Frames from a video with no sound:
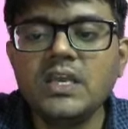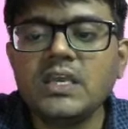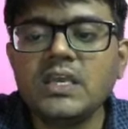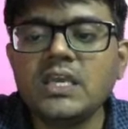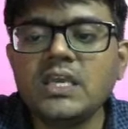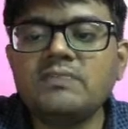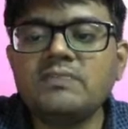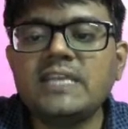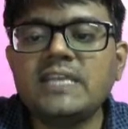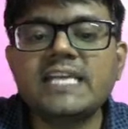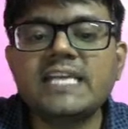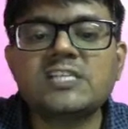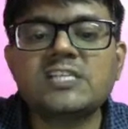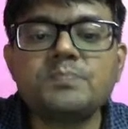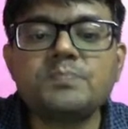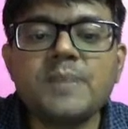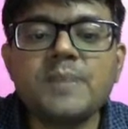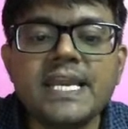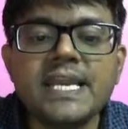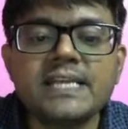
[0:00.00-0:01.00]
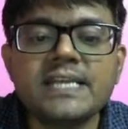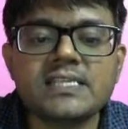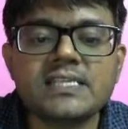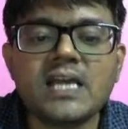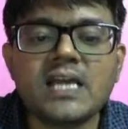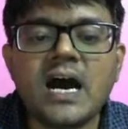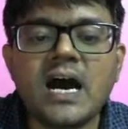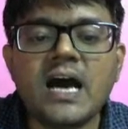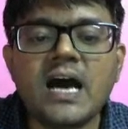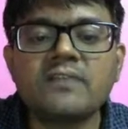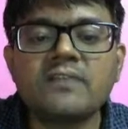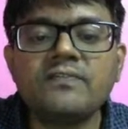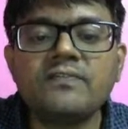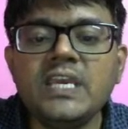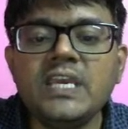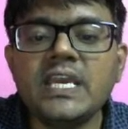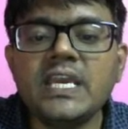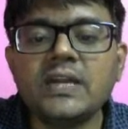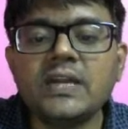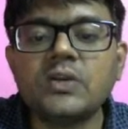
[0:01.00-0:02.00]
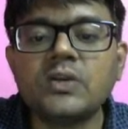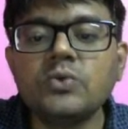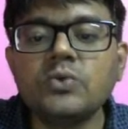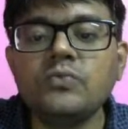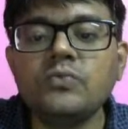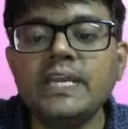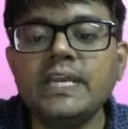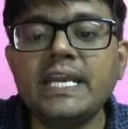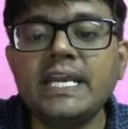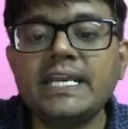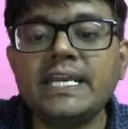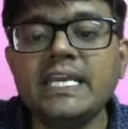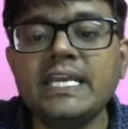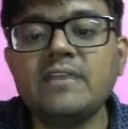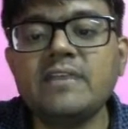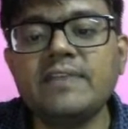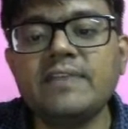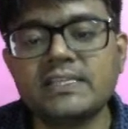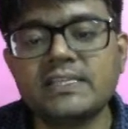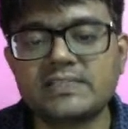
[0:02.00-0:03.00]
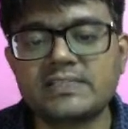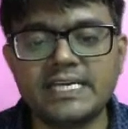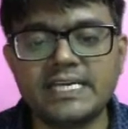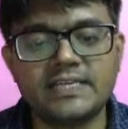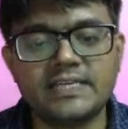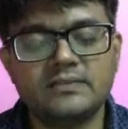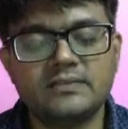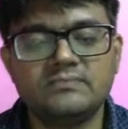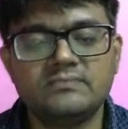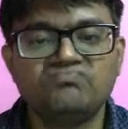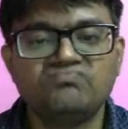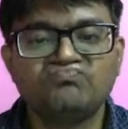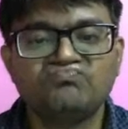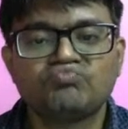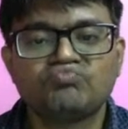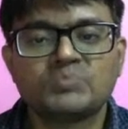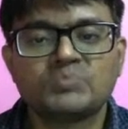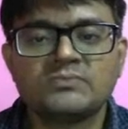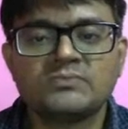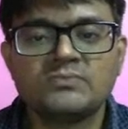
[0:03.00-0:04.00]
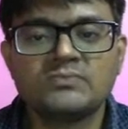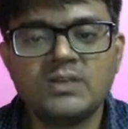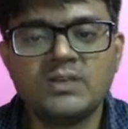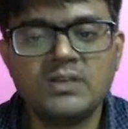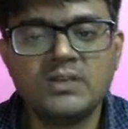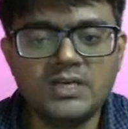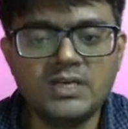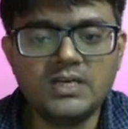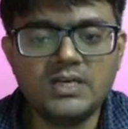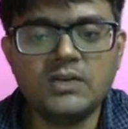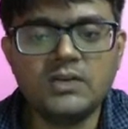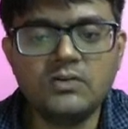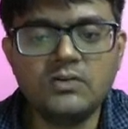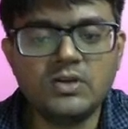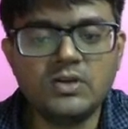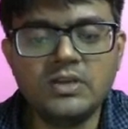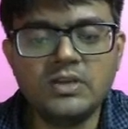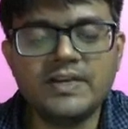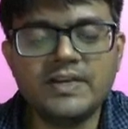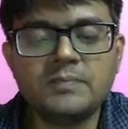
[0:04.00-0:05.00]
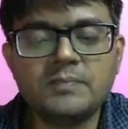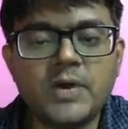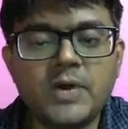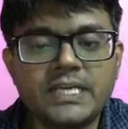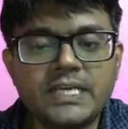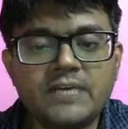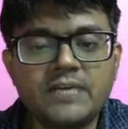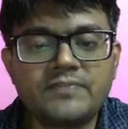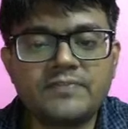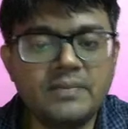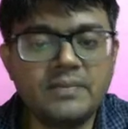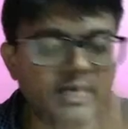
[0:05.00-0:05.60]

If their speeds are v and 2v at any given instant, for a given point of time